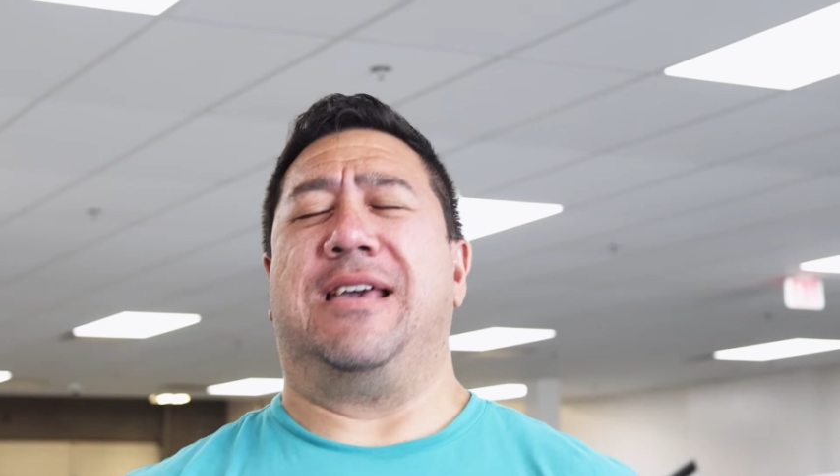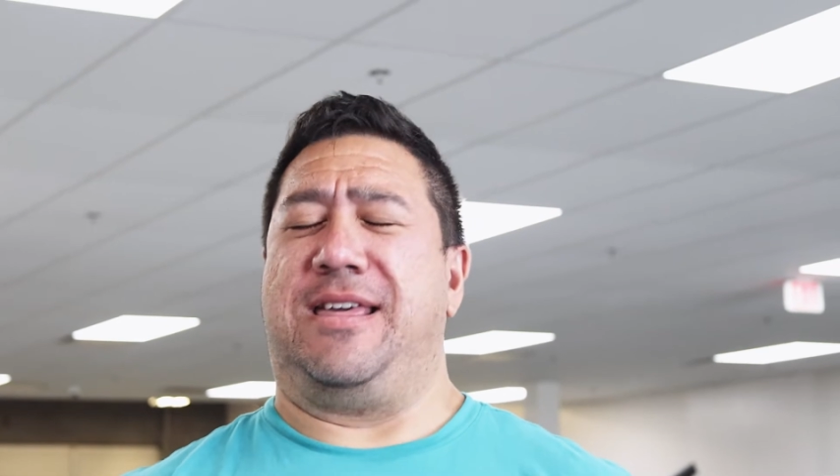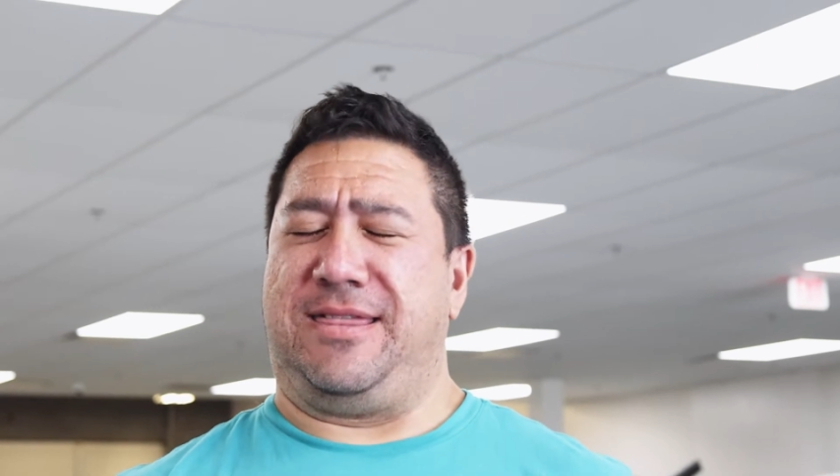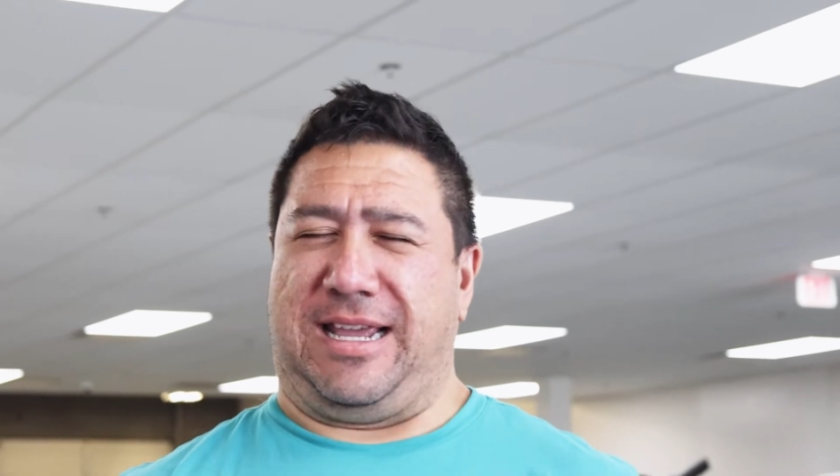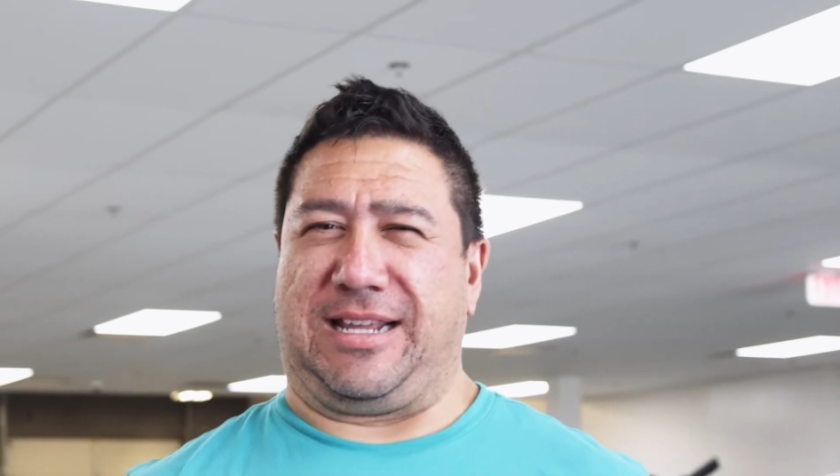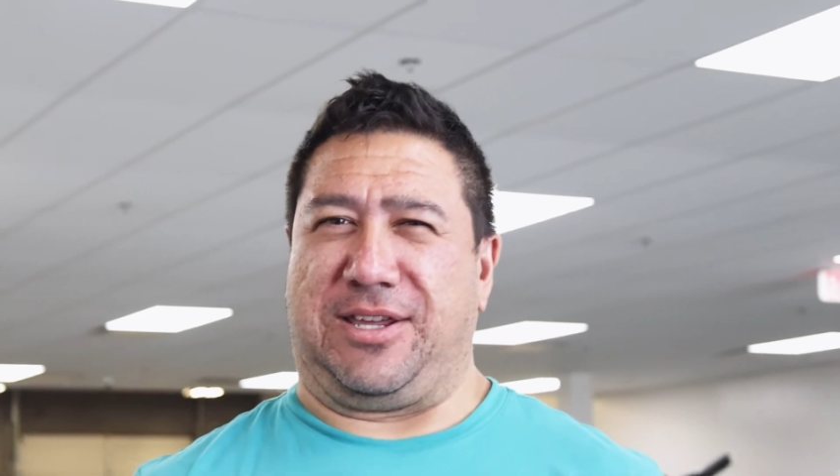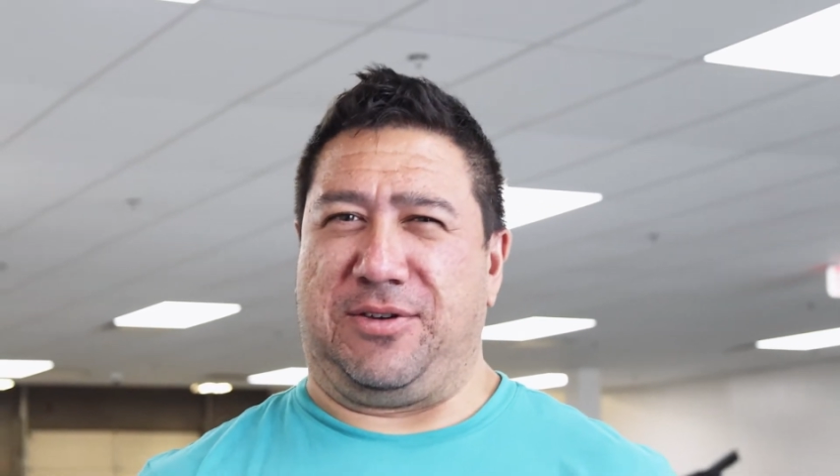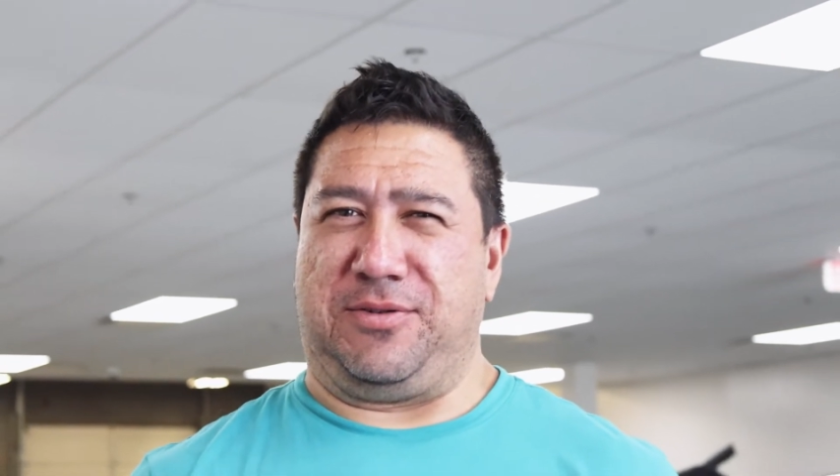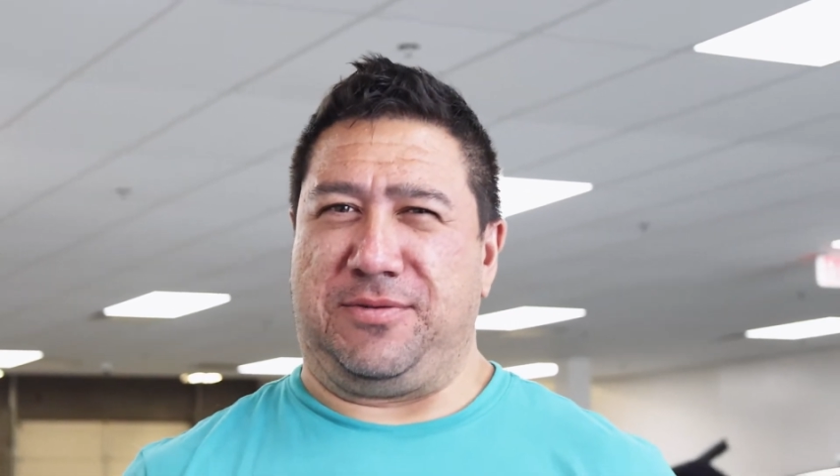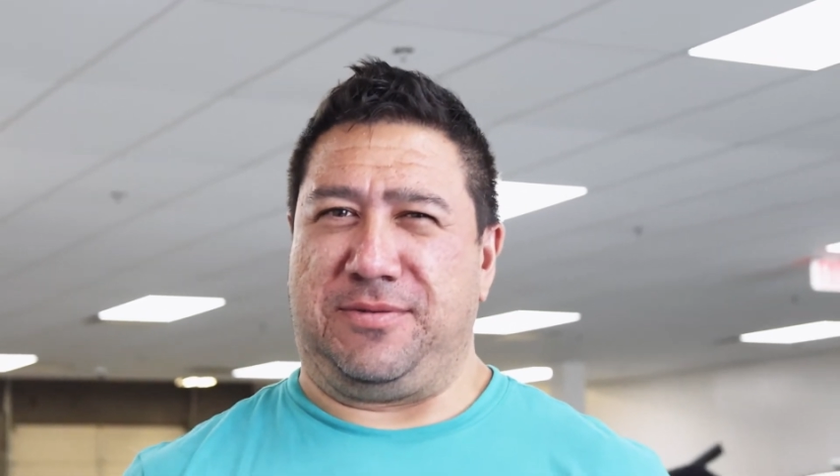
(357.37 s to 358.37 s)
Thank
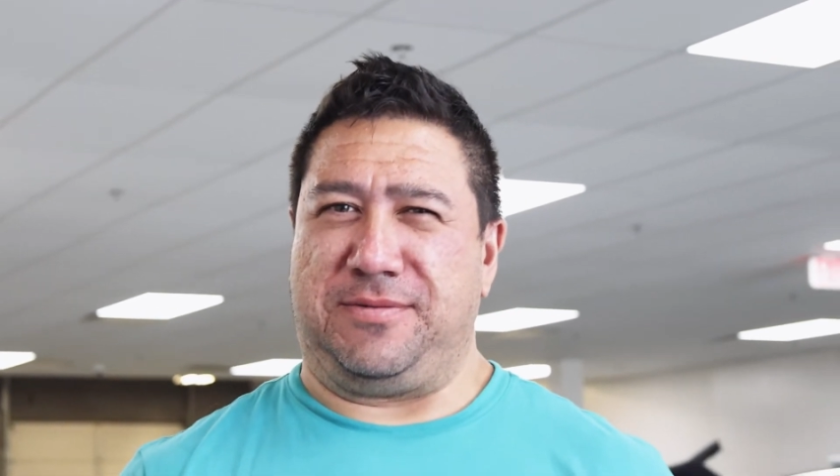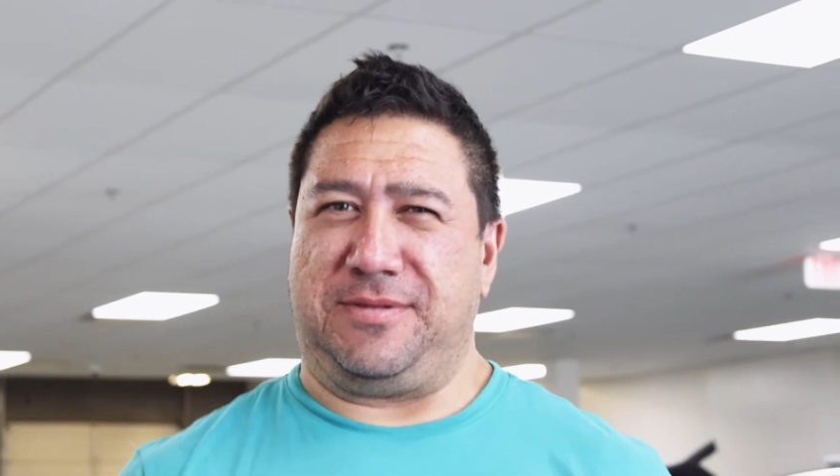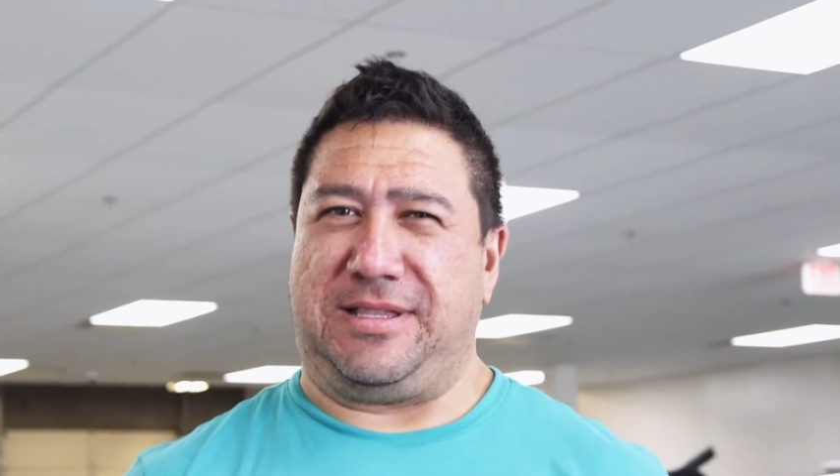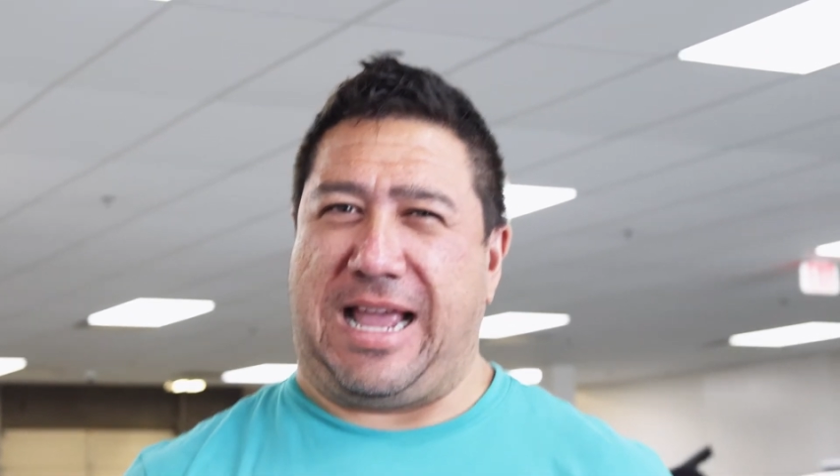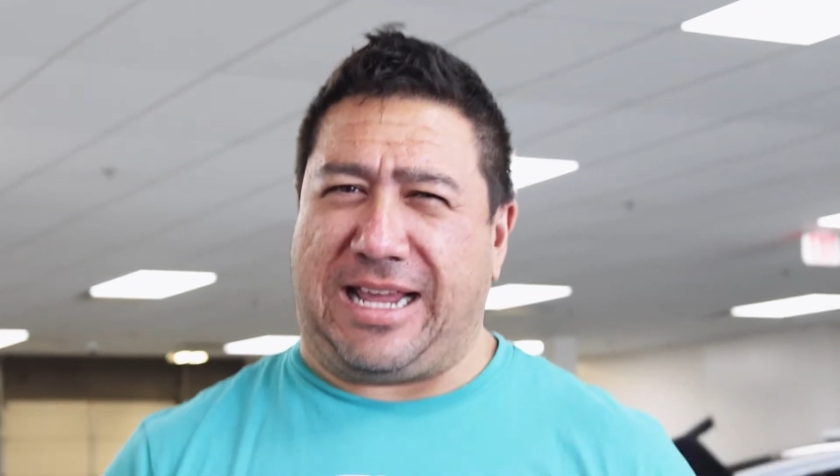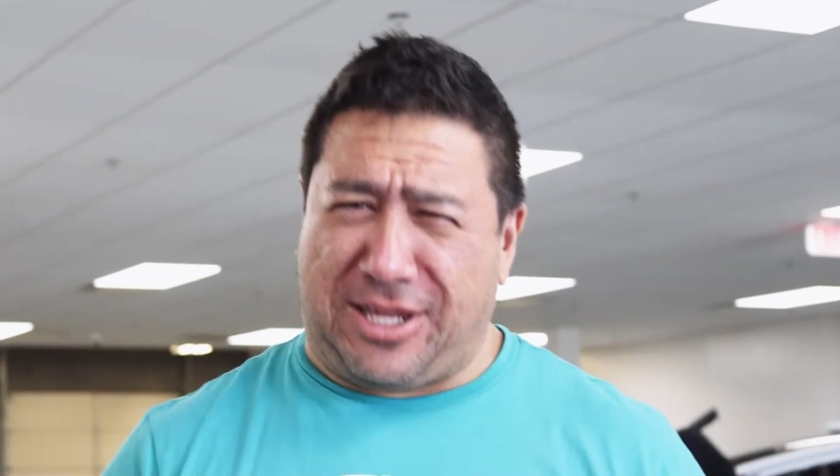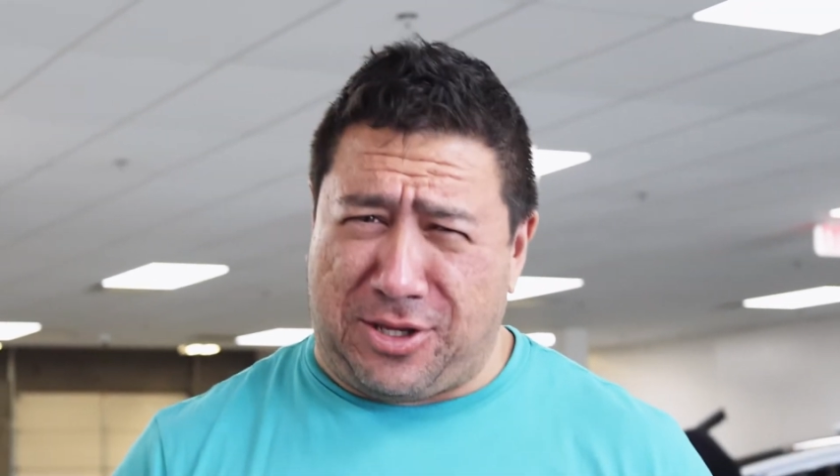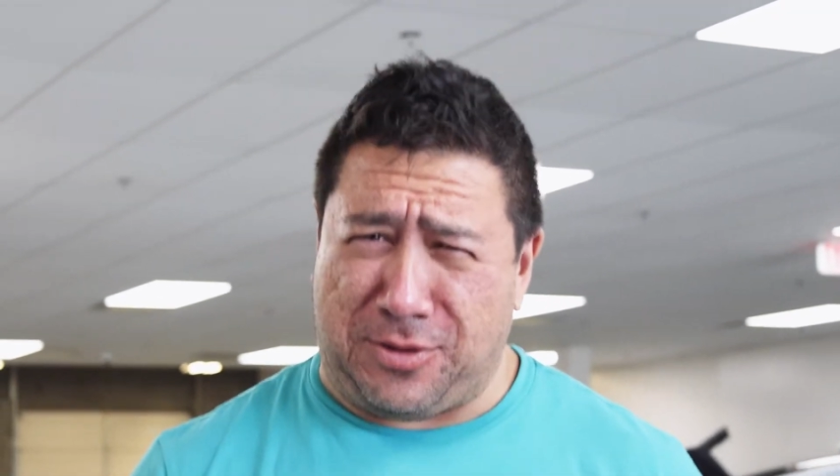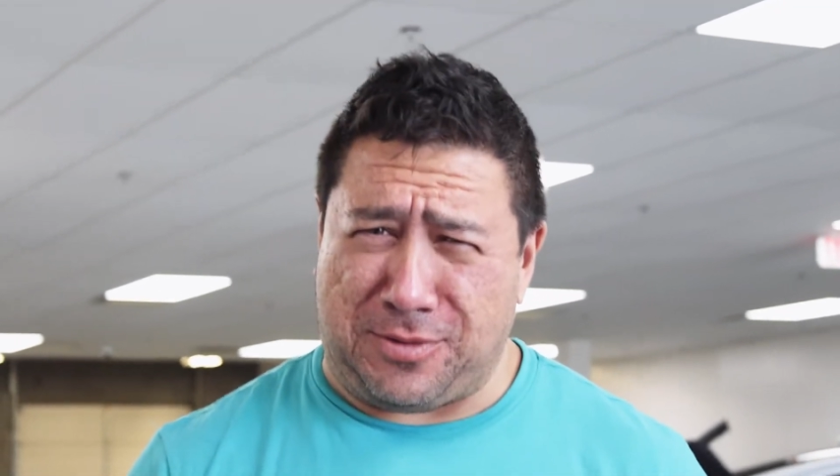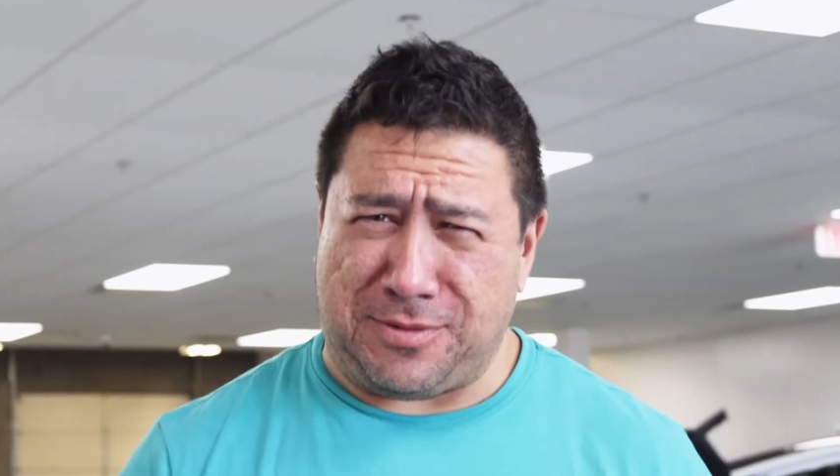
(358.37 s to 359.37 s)
you. Thank
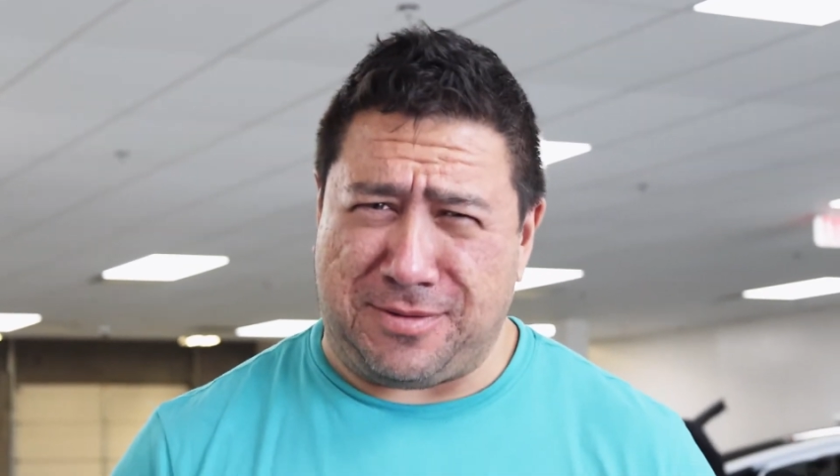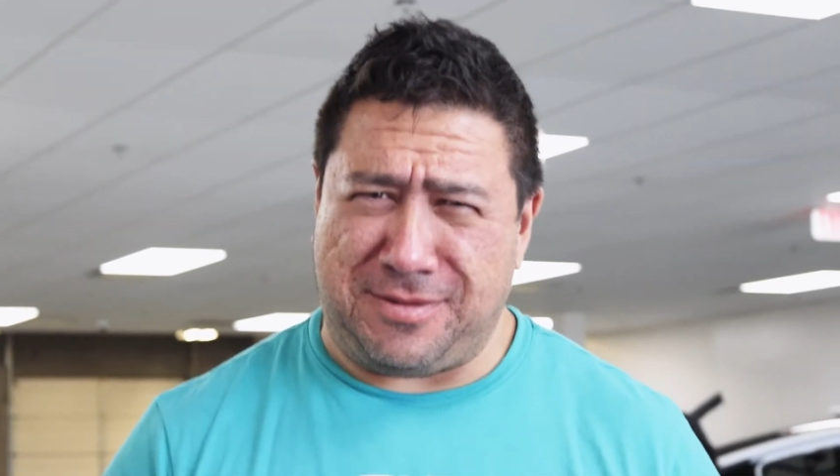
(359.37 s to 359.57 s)
you.